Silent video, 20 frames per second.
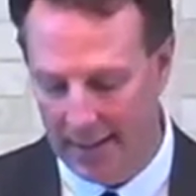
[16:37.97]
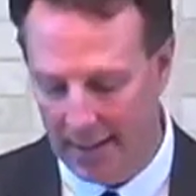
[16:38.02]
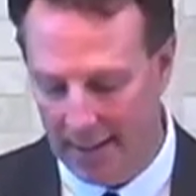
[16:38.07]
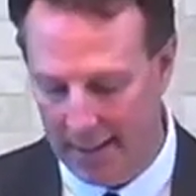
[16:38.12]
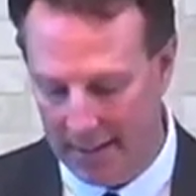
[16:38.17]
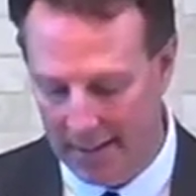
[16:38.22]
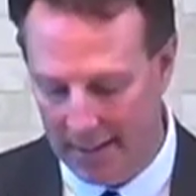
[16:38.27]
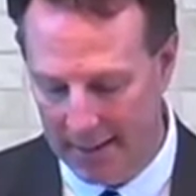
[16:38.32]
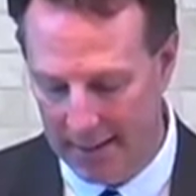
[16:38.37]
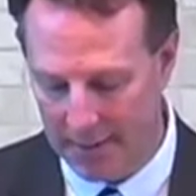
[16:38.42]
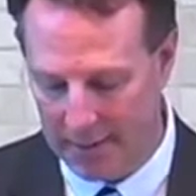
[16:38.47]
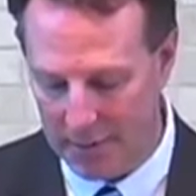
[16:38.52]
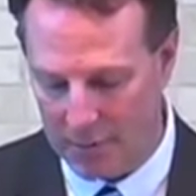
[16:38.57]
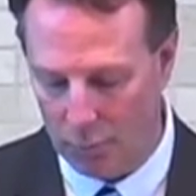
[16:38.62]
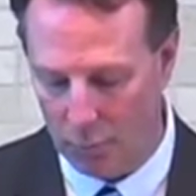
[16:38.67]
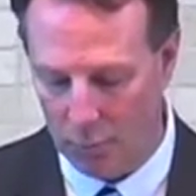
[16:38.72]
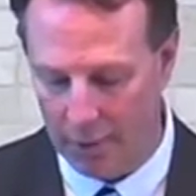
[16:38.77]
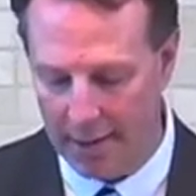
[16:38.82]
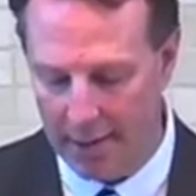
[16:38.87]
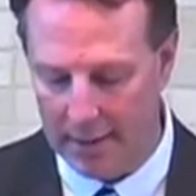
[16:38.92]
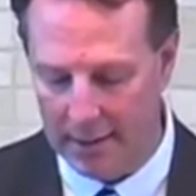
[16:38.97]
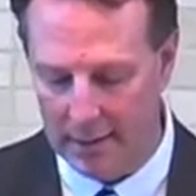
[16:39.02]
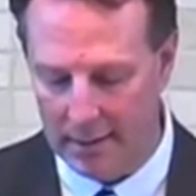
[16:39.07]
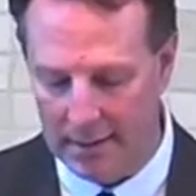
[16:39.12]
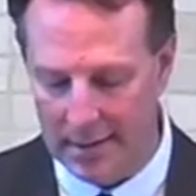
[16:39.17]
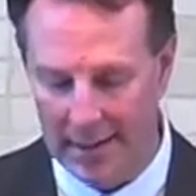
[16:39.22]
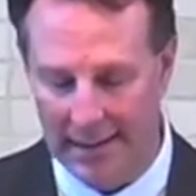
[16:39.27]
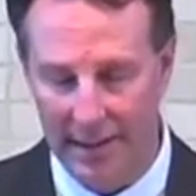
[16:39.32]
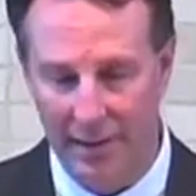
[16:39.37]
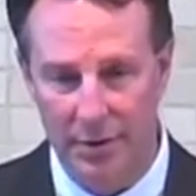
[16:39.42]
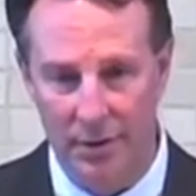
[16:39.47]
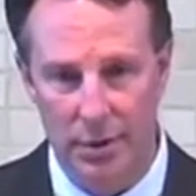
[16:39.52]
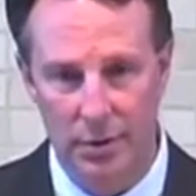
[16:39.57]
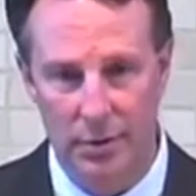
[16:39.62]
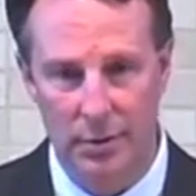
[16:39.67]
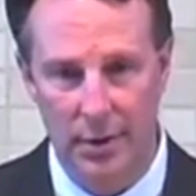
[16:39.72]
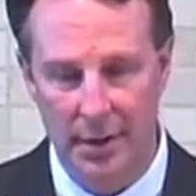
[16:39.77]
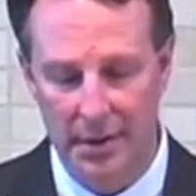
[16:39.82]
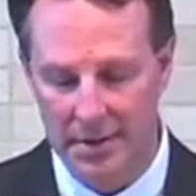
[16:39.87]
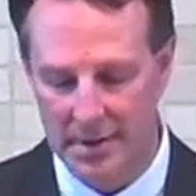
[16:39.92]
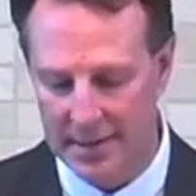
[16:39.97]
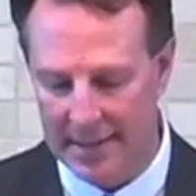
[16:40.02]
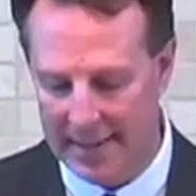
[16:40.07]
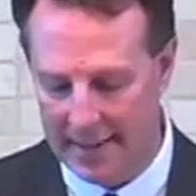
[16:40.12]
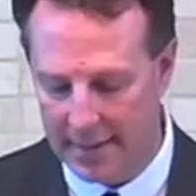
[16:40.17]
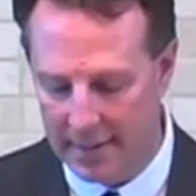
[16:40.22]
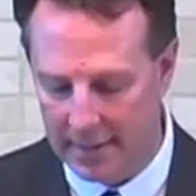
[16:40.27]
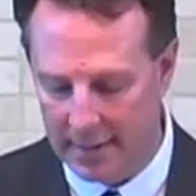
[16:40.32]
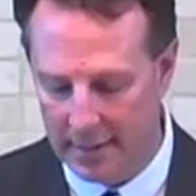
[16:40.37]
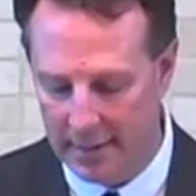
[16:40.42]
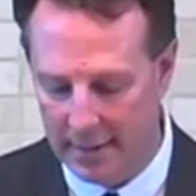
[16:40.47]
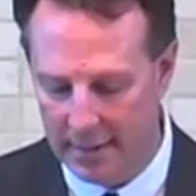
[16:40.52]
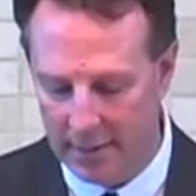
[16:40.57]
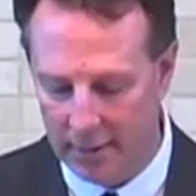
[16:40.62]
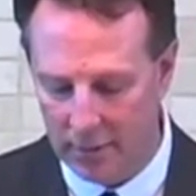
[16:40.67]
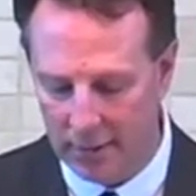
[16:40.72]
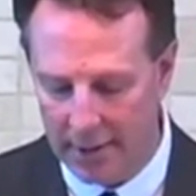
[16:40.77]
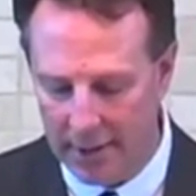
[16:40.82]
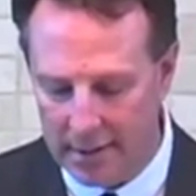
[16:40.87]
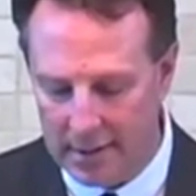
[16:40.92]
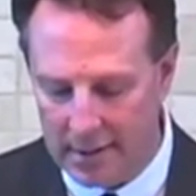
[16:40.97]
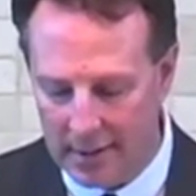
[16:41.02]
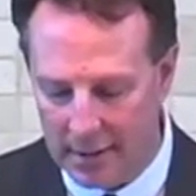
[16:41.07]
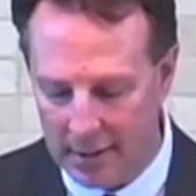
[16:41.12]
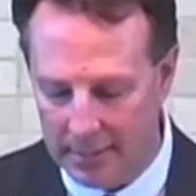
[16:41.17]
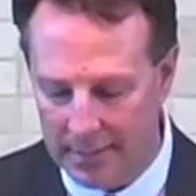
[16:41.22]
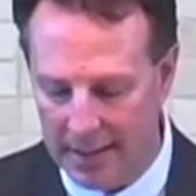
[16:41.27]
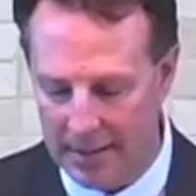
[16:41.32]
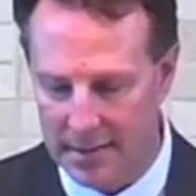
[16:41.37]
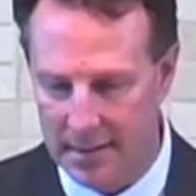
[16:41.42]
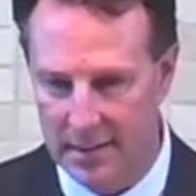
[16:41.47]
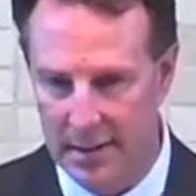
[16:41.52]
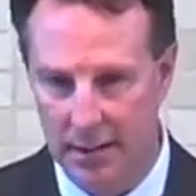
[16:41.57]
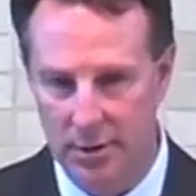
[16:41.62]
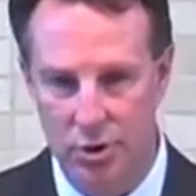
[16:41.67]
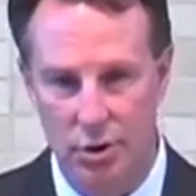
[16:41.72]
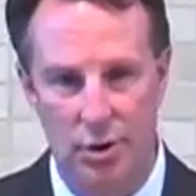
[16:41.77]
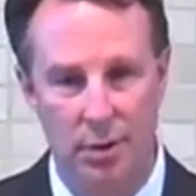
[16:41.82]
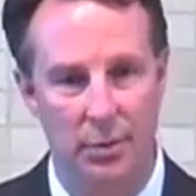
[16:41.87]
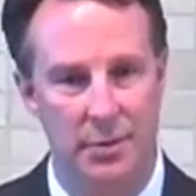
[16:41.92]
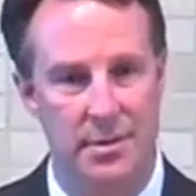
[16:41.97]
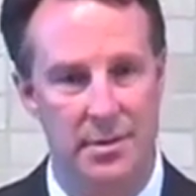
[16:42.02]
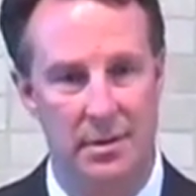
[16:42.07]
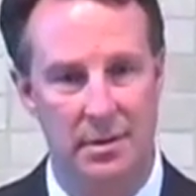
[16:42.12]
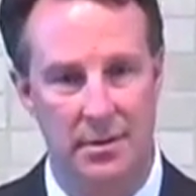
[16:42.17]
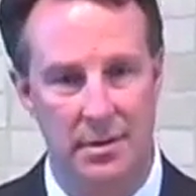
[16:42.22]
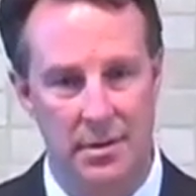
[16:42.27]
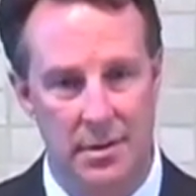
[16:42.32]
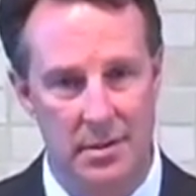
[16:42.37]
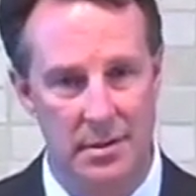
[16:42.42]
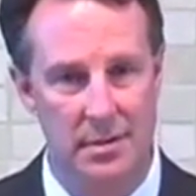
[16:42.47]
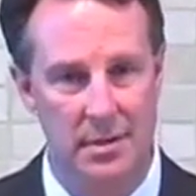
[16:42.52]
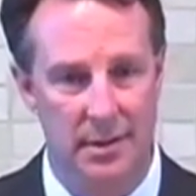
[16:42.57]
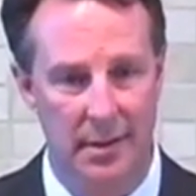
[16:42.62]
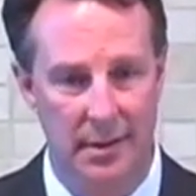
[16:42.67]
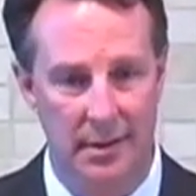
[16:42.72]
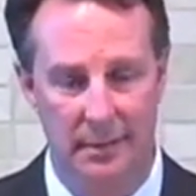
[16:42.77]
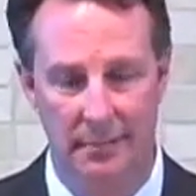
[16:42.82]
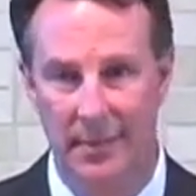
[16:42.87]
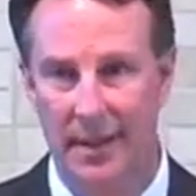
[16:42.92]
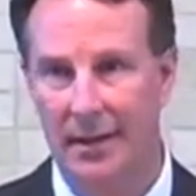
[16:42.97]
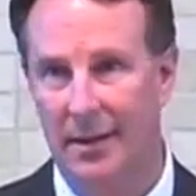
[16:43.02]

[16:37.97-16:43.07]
And what I can tell you is that the great thing about St. Joe's, and this is the